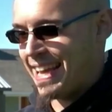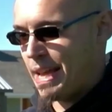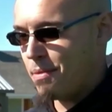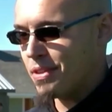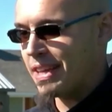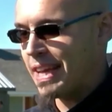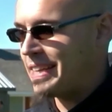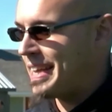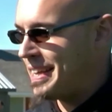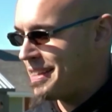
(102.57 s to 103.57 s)
It was like
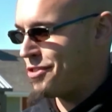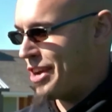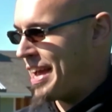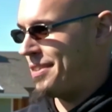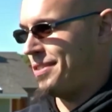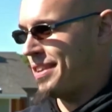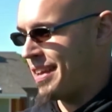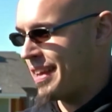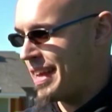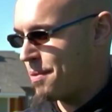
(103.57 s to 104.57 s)
getting hit in the chest.
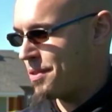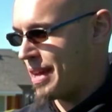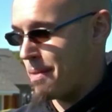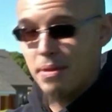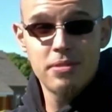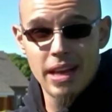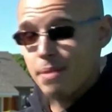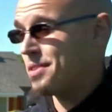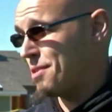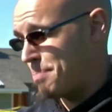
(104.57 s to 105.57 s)

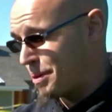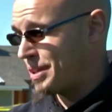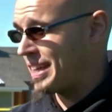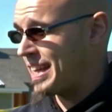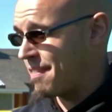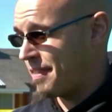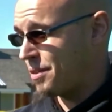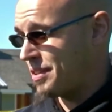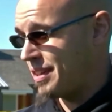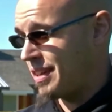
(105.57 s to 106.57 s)
I was in a building and I
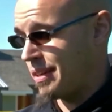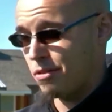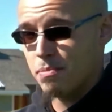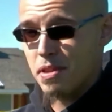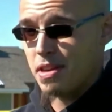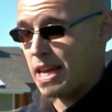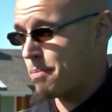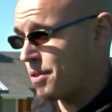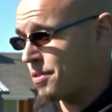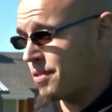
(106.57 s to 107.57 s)
felt it. Some of the
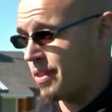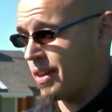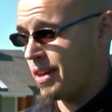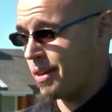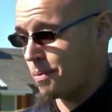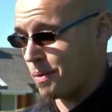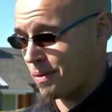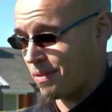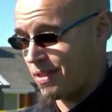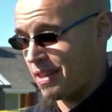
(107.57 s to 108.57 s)
neighbors
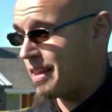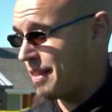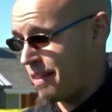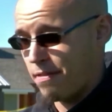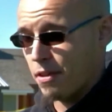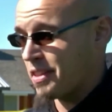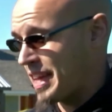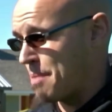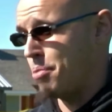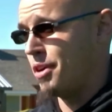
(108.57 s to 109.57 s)
said that they felt like they
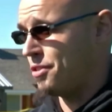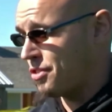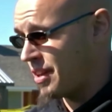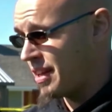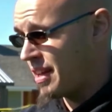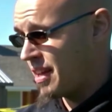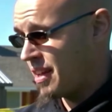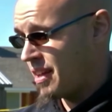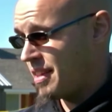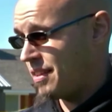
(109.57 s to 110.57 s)
got punched.
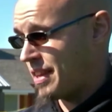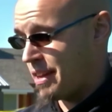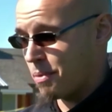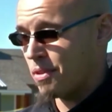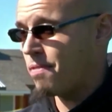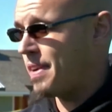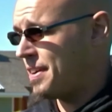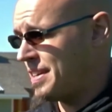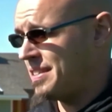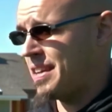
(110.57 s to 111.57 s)
They say it was a
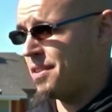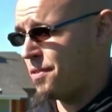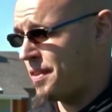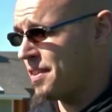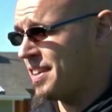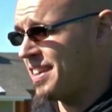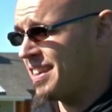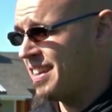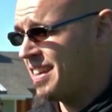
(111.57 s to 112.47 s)
very intense feeling.